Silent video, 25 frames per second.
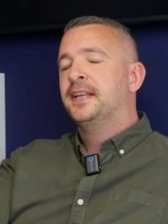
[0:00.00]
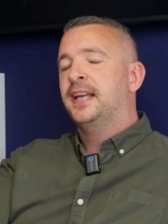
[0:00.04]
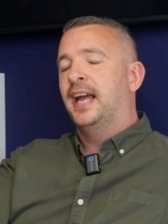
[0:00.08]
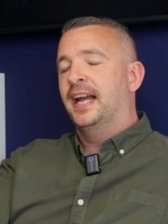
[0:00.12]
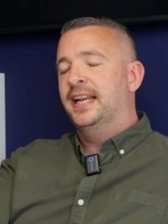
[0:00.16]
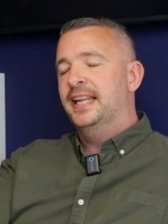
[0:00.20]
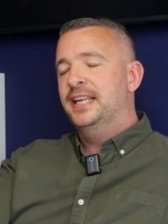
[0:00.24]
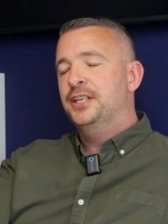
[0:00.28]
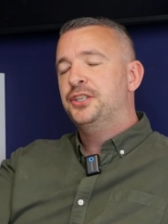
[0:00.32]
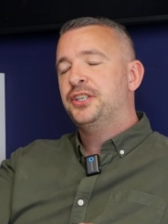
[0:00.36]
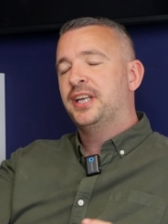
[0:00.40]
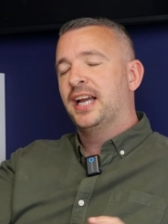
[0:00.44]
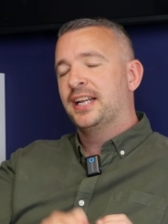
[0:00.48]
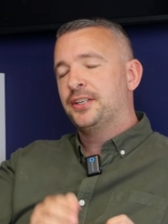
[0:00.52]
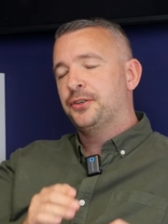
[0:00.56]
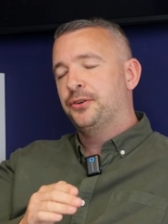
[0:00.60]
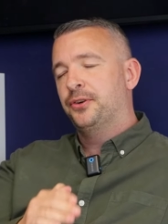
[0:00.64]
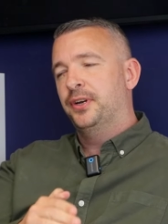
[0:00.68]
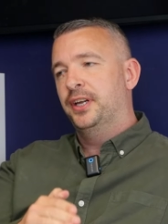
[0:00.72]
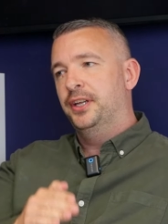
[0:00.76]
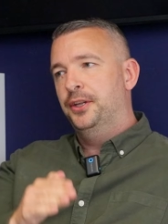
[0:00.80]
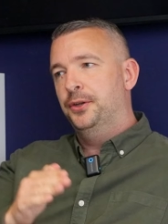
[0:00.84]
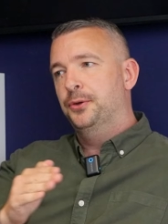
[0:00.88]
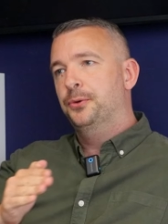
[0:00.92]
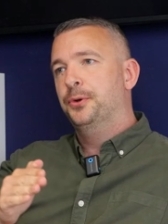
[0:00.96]
And each
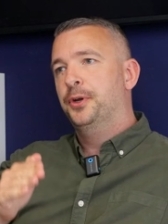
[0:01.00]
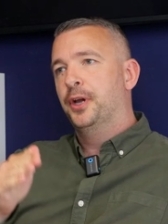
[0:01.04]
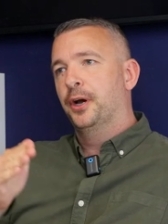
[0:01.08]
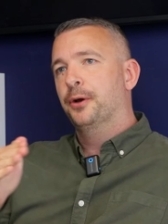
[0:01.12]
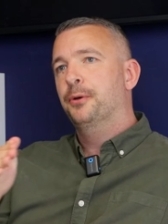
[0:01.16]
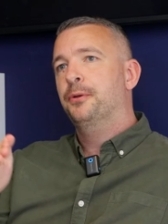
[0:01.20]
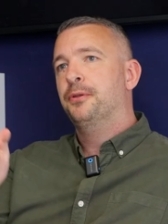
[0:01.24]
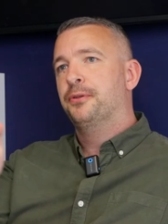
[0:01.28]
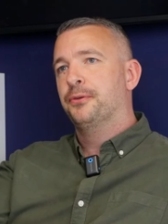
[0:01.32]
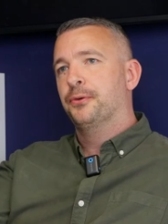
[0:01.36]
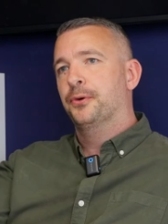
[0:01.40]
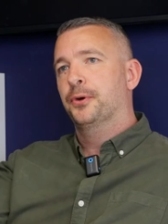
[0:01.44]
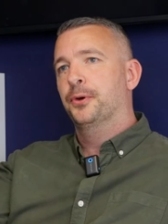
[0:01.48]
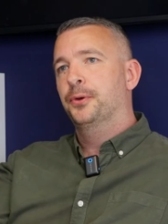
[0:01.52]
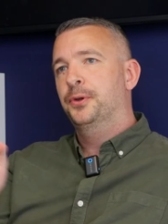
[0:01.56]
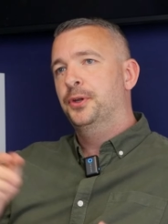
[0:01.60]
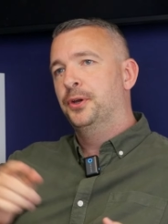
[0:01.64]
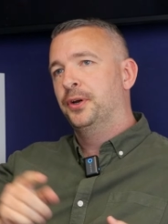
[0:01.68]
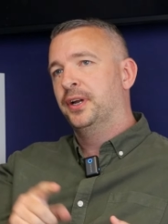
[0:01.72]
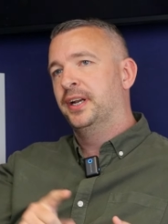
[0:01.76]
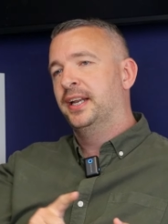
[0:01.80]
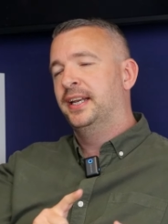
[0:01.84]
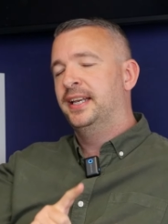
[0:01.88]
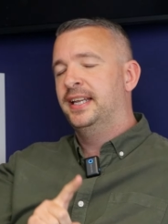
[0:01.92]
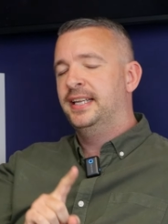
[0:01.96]
category you go through,
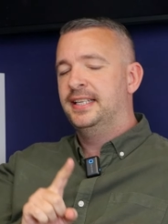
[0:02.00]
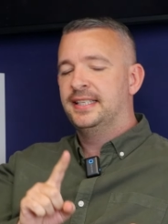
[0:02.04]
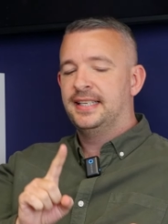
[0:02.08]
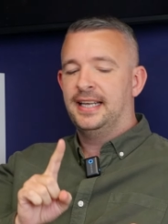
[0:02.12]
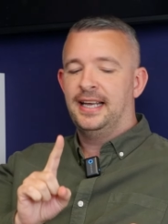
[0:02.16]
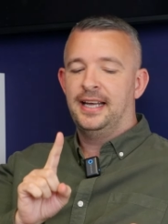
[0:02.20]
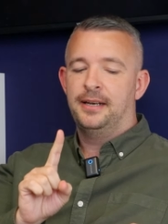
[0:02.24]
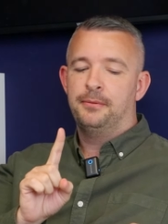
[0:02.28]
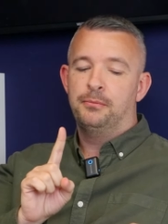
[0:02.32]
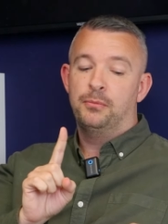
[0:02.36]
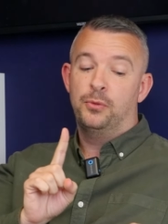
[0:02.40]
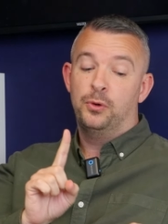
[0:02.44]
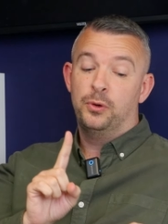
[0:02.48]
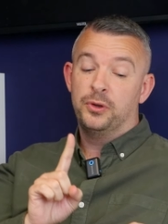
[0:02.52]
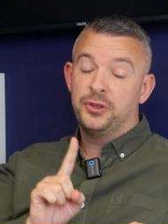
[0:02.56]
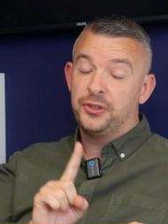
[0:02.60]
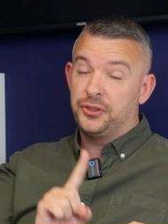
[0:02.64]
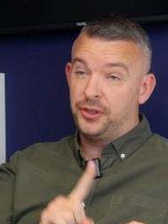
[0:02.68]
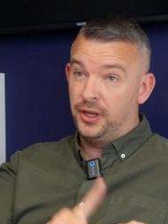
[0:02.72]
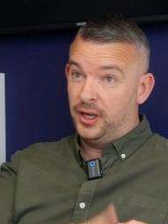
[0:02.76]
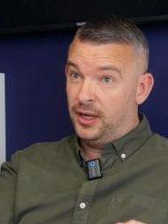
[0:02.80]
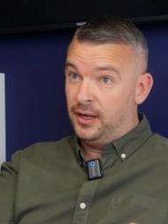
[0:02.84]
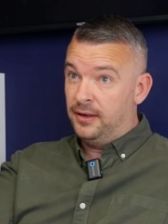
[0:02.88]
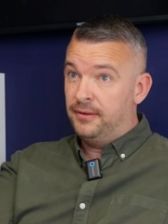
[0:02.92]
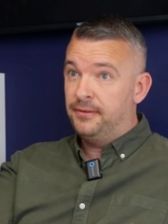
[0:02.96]
you're going to need to add more
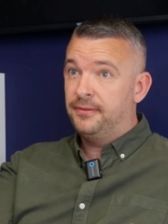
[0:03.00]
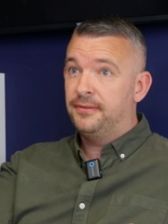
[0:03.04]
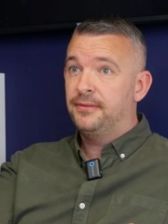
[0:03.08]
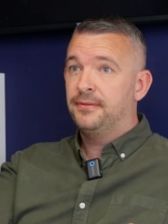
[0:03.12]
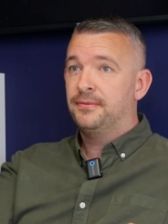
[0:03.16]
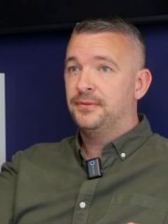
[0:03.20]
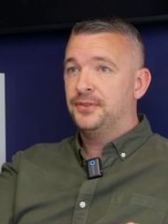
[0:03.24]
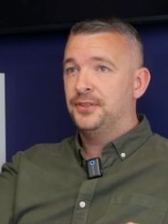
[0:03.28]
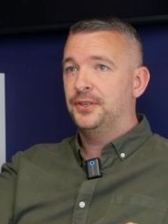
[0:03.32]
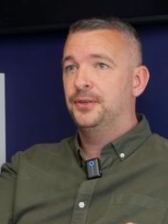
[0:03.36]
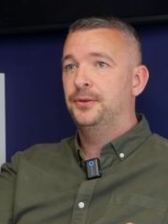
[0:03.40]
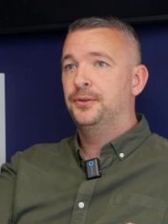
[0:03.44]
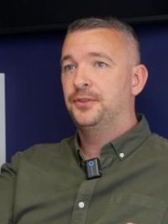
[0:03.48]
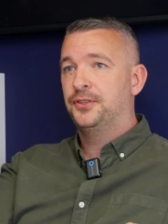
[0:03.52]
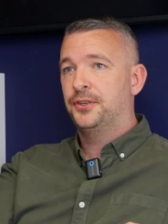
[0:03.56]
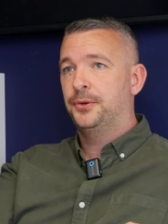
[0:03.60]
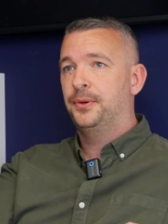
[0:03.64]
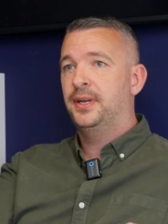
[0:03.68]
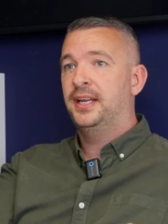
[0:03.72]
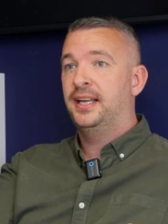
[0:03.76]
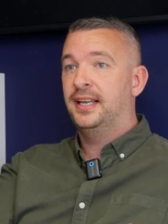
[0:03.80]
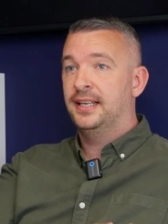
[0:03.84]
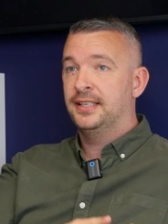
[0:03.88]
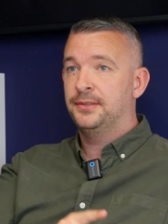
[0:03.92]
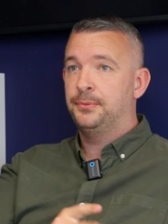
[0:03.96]
staff to, to
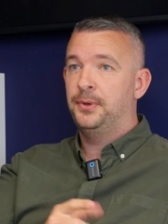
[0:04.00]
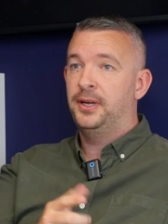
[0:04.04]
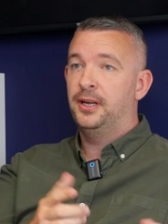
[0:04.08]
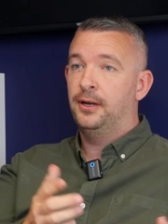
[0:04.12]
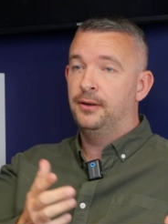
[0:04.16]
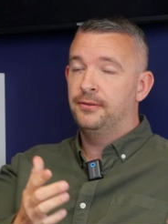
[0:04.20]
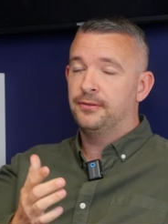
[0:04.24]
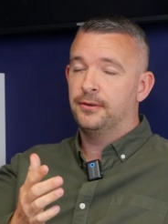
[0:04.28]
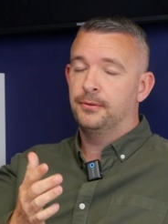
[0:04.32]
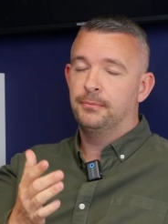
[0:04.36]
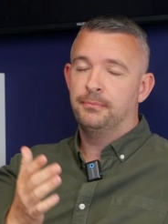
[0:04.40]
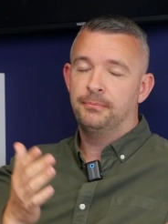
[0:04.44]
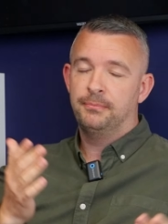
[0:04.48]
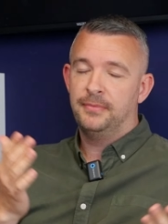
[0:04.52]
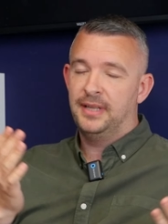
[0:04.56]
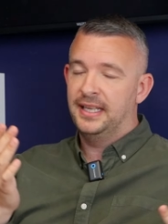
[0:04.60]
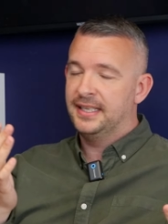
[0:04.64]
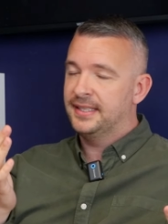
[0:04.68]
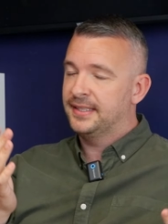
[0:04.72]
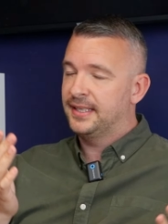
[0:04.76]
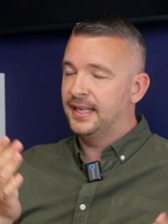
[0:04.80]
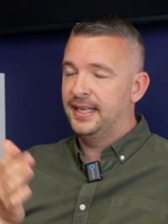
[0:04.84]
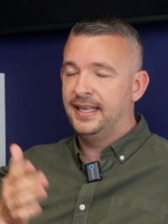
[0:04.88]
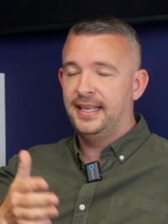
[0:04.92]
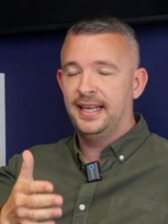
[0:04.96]
it as we go from,
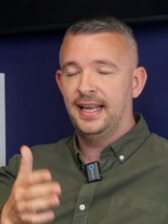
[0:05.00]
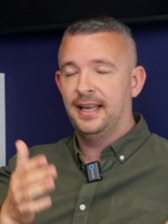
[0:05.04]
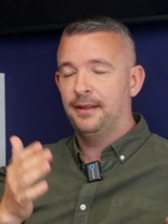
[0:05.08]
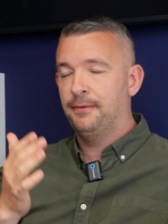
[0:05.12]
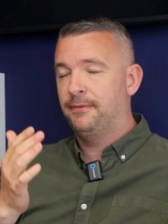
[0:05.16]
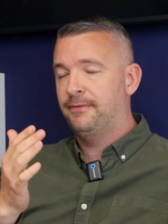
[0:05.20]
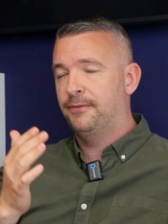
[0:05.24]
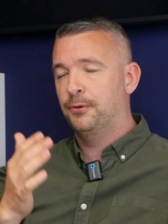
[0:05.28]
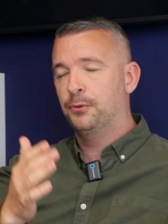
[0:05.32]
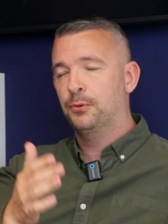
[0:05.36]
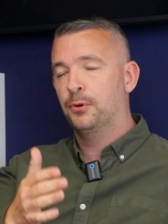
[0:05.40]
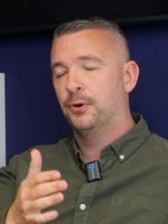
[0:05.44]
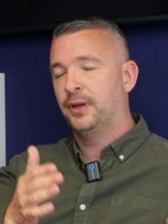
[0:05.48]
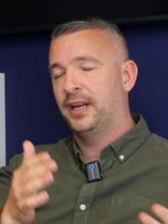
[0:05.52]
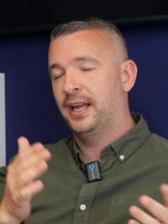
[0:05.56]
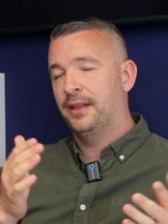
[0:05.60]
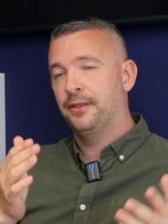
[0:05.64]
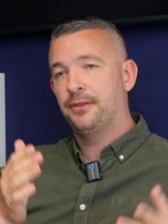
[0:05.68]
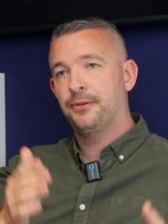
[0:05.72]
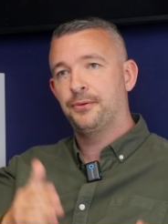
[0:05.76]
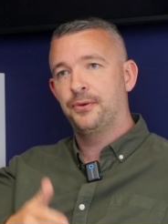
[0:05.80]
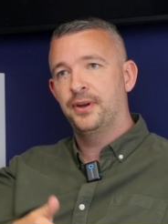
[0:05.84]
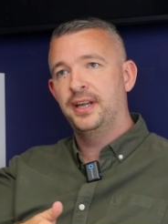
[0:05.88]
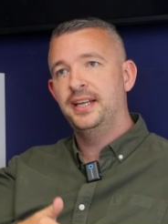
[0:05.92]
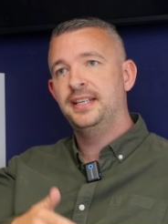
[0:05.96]
let's say, Cat 4 or
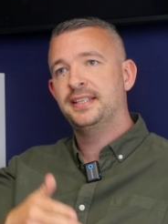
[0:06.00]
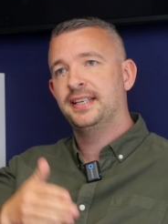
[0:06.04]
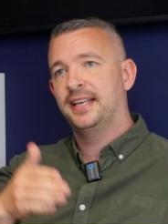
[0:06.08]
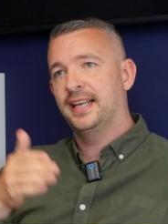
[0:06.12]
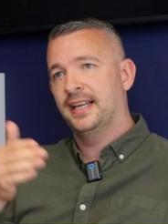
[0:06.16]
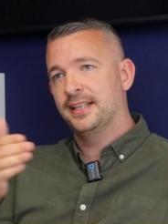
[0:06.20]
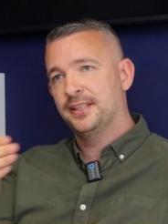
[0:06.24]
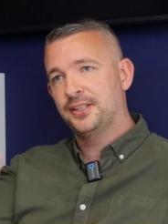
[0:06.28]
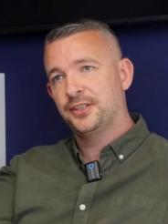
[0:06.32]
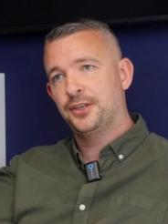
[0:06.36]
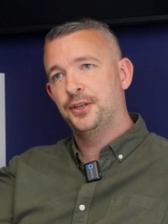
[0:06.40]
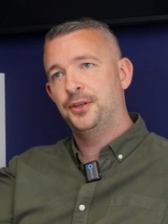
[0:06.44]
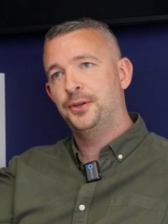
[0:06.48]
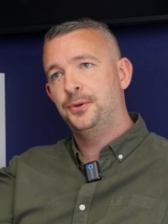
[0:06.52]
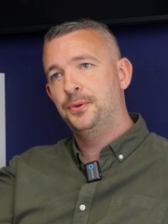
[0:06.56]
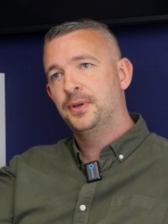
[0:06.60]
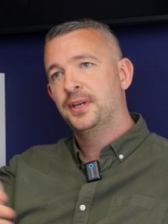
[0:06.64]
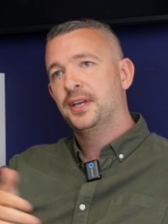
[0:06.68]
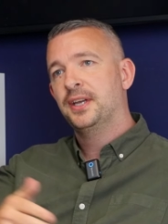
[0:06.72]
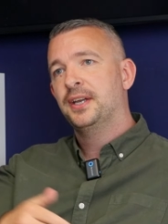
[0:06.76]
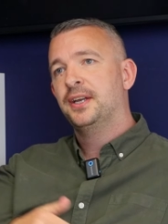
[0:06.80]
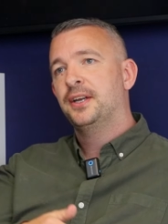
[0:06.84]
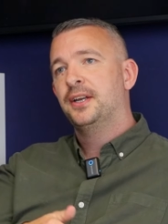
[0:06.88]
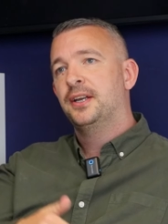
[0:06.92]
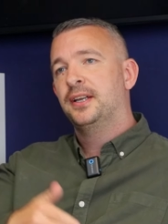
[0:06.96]
Cat 3 to Cat 2,
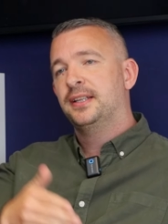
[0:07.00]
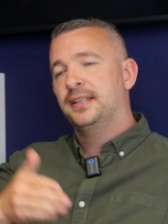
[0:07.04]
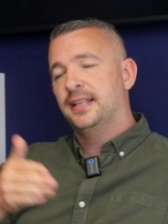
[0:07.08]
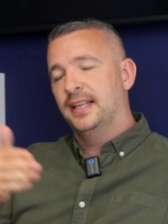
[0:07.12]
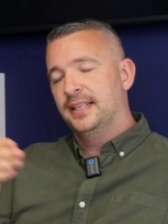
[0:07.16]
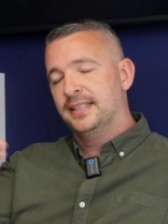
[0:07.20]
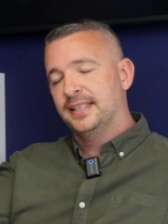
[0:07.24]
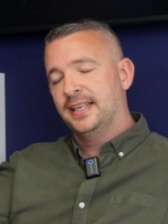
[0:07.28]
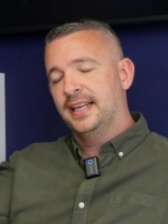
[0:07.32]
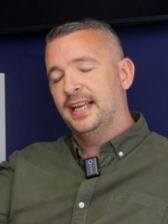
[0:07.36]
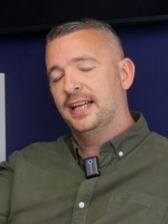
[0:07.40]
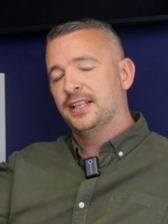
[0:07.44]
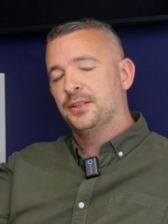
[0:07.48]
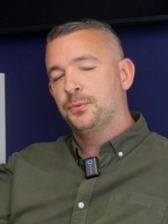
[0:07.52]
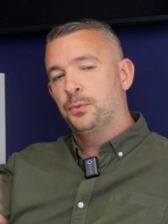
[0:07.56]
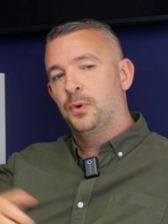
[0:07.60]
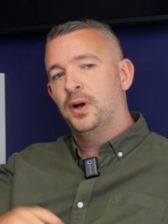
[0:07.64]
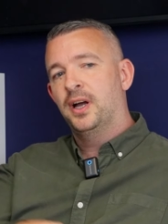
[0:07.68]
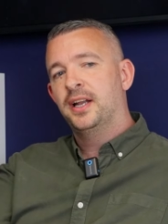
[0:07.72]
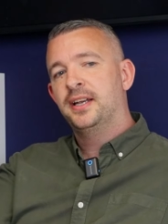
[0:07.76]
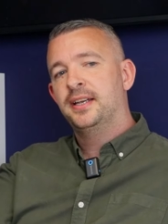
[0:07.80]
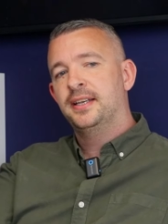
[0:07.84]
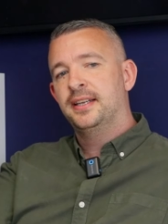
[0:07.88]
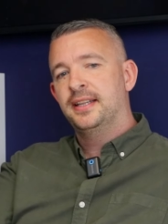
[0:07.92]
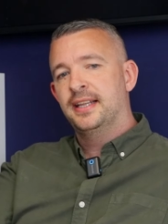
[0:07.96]
then to Cat
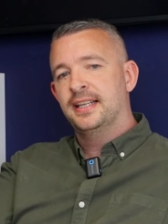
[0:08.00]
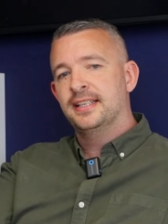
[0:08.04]
1.